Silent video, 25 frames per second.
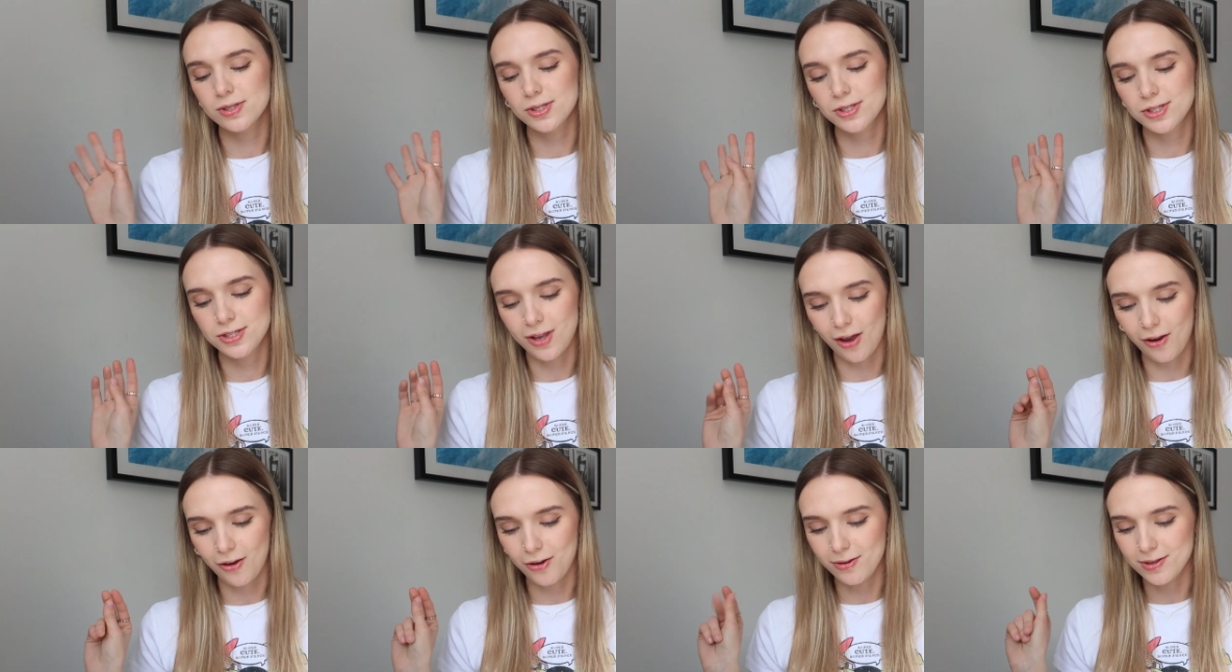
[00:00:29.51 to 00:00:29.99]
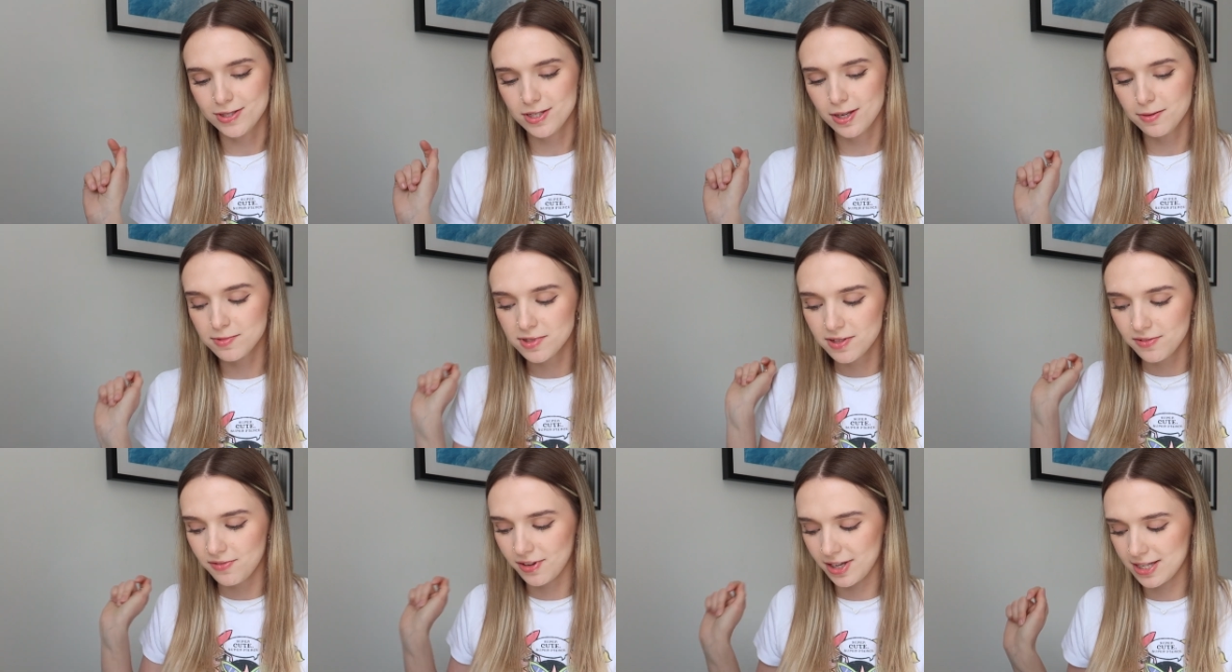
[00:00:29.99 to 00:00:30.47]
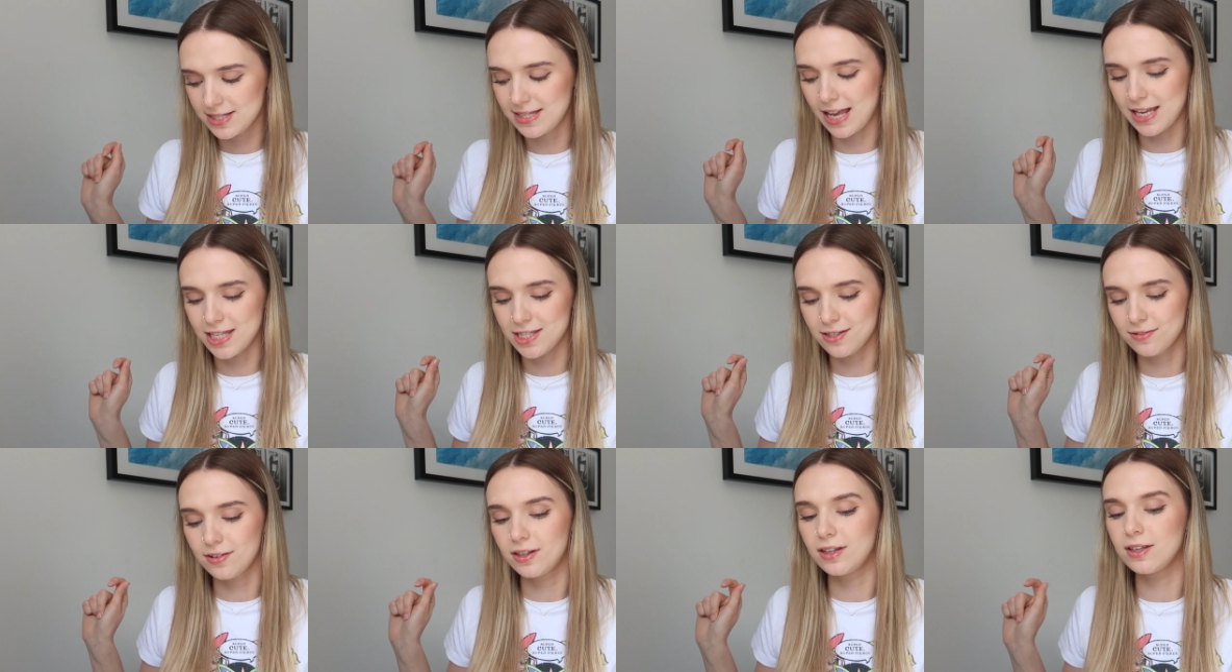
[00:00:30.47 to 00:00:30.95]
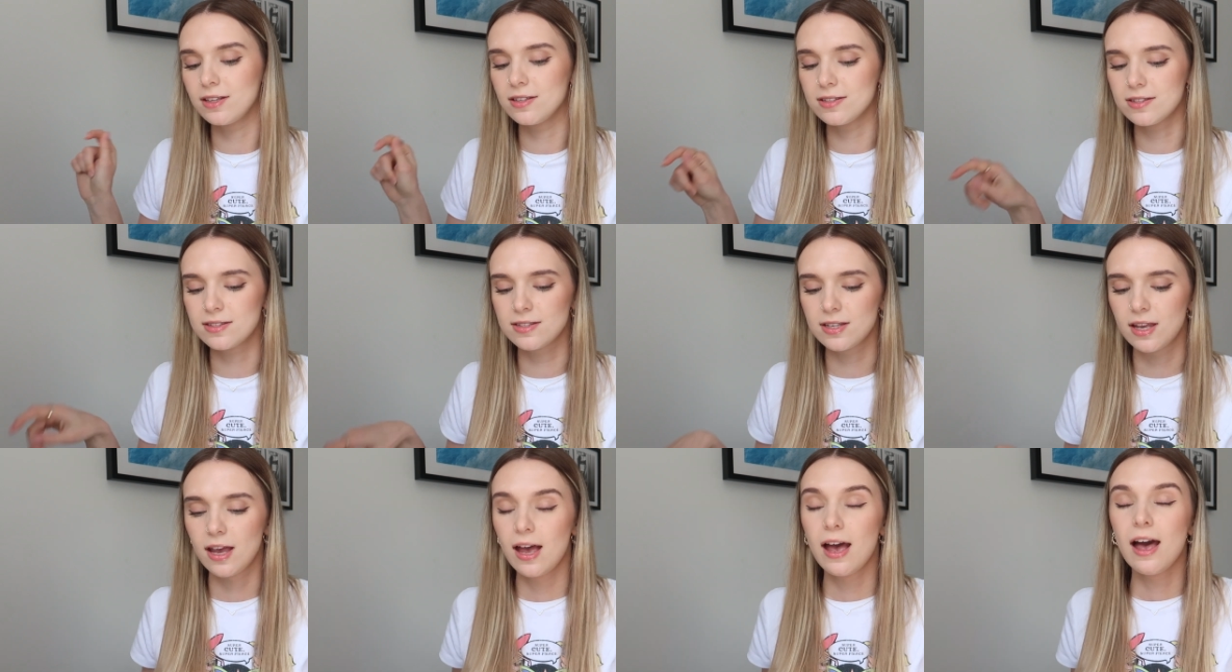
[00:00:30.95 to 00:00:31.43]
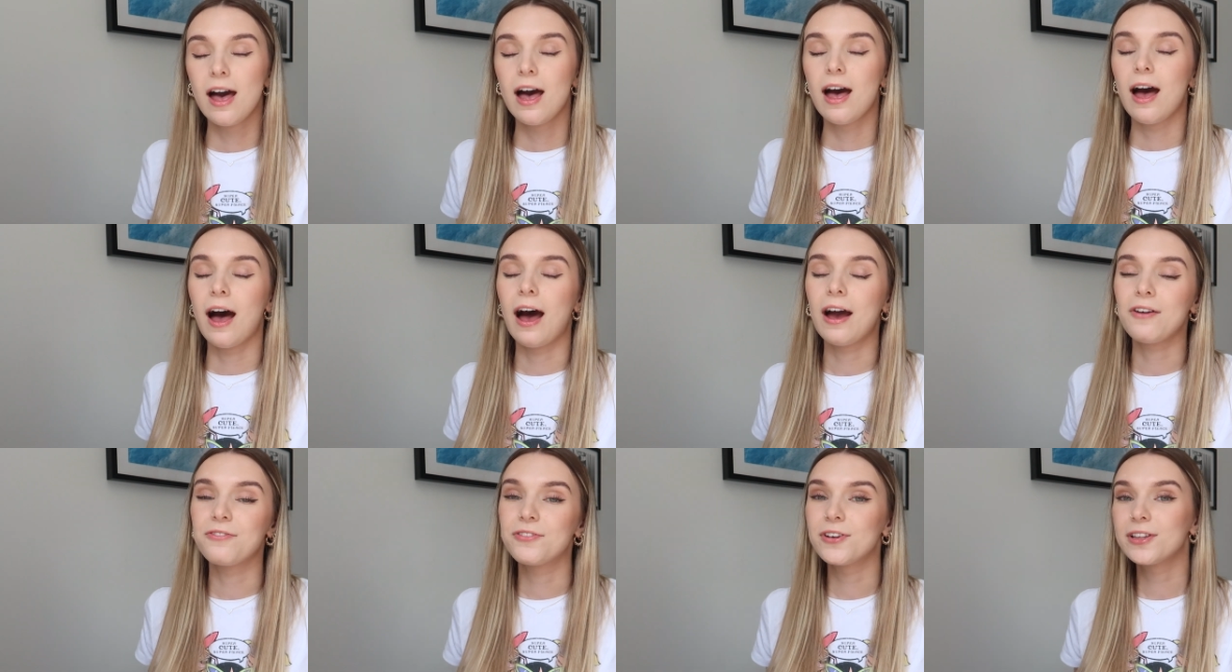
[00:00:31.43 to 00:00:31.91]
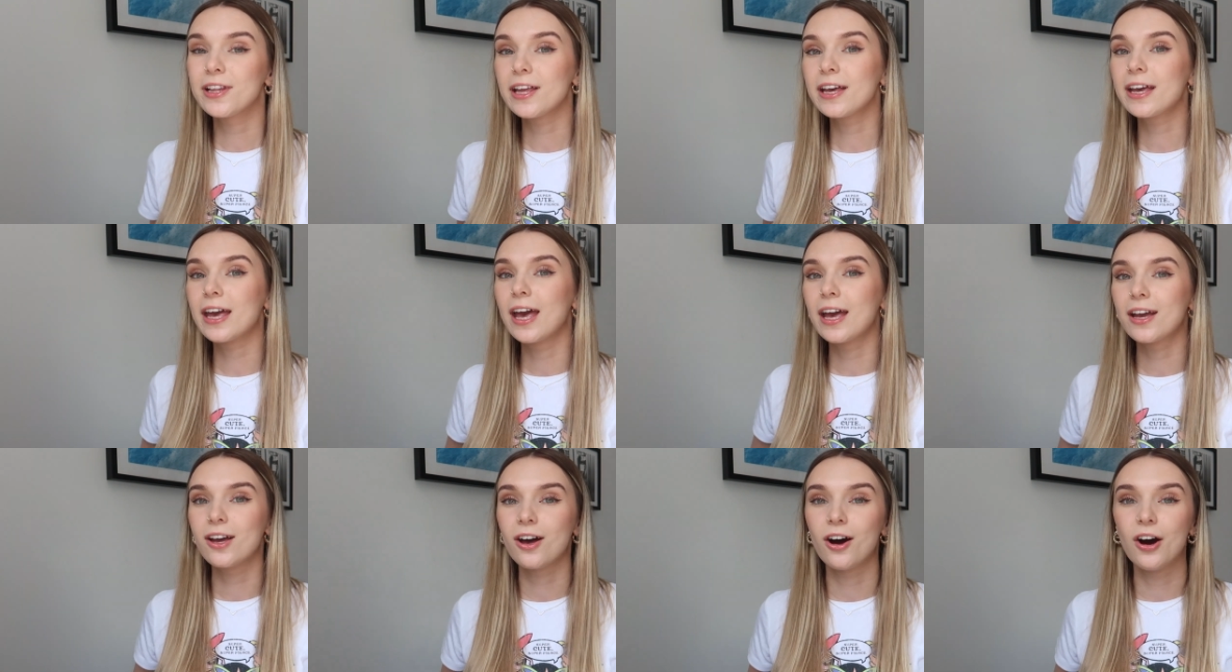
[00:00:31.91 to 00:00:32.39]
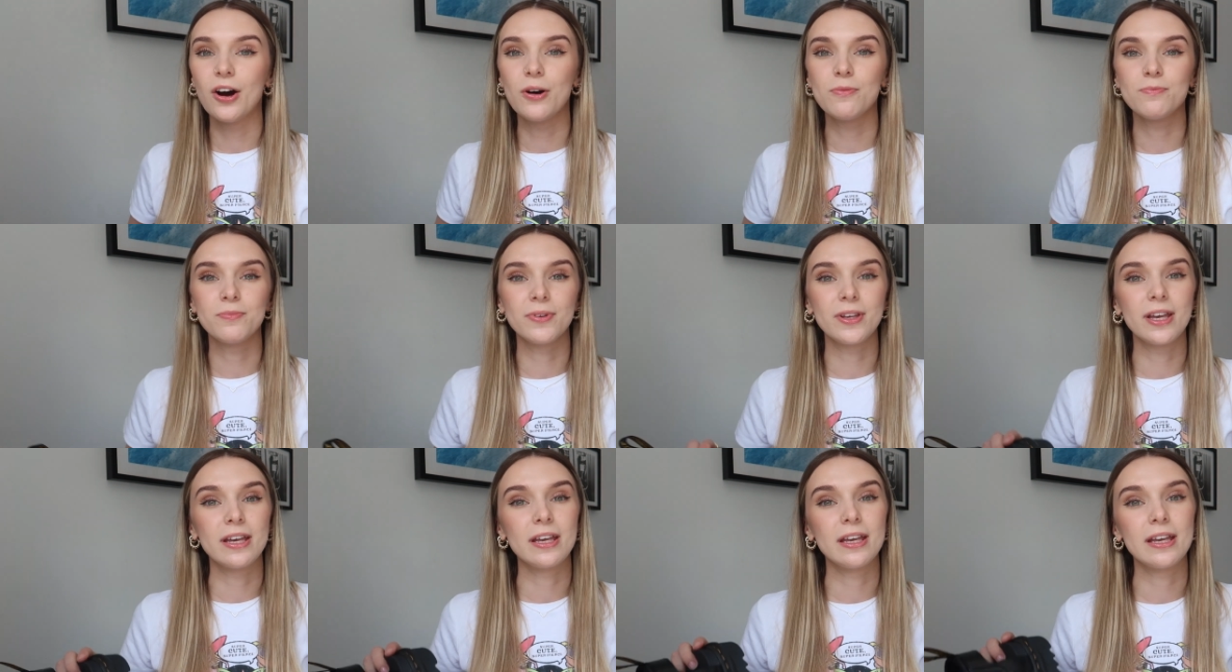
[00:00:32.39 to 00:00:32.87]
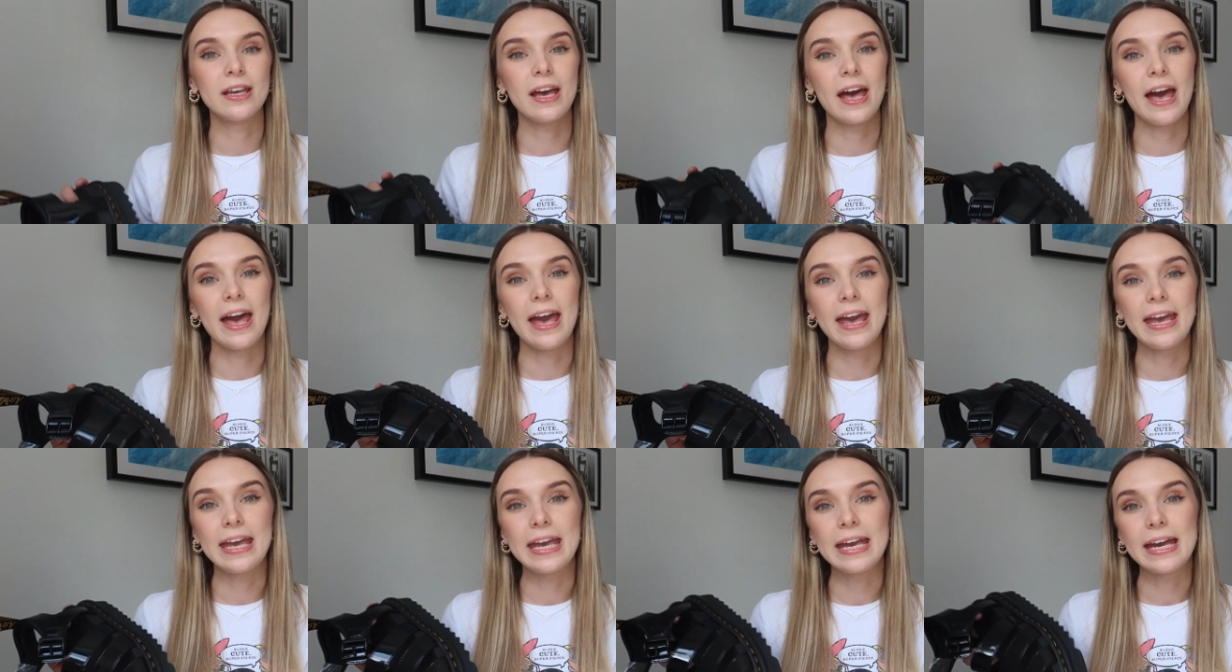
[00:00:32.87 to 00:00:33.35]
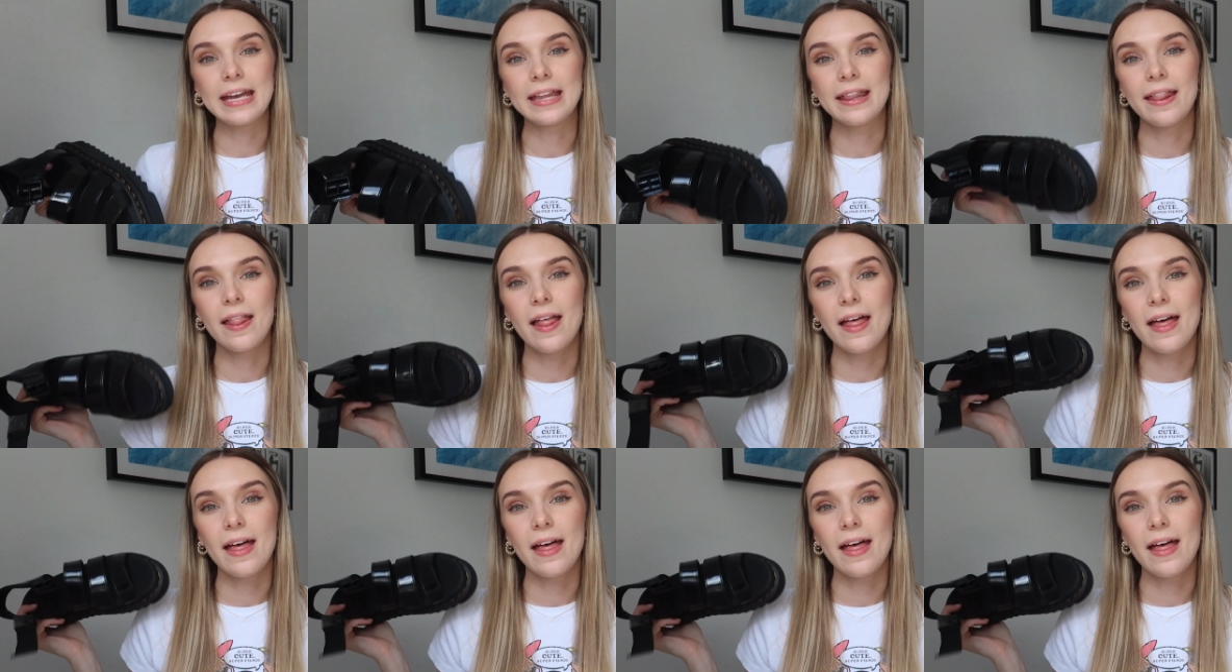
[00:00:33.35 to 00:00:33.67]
So in terms of accessories, I feel like it can't be a